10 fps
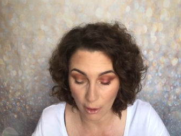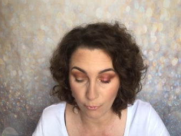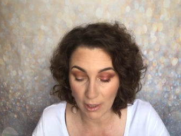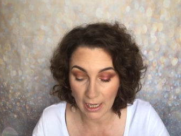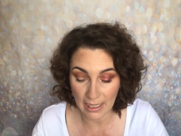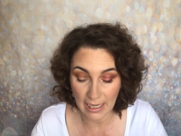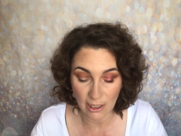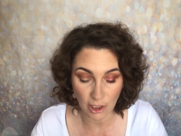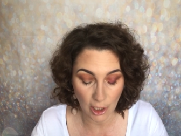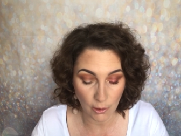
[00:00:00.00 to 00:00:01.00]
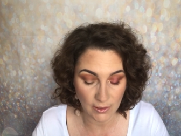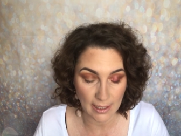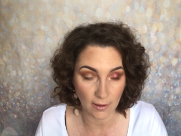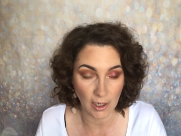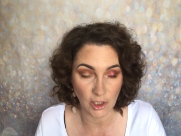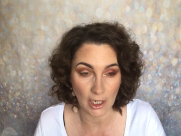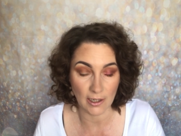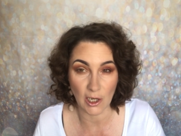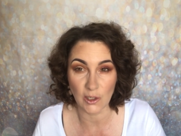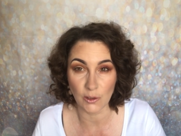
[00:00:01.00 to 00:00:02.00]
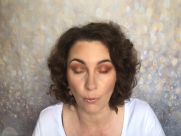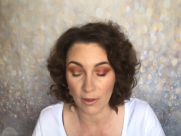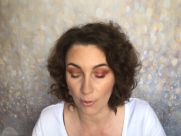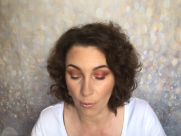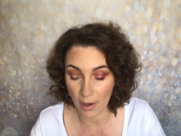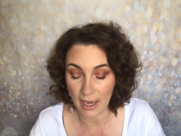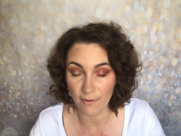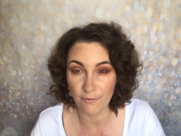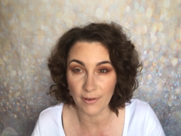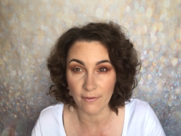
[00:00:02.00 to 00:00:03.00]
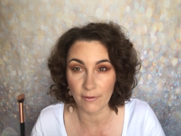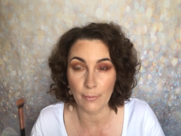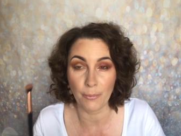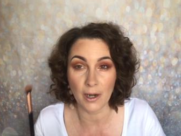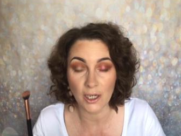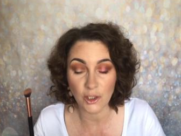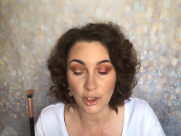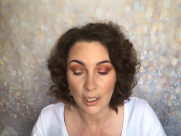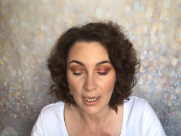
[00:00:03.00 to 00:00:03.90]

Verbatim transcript: You really need to use these eyeshadows with quite a fluffy brush.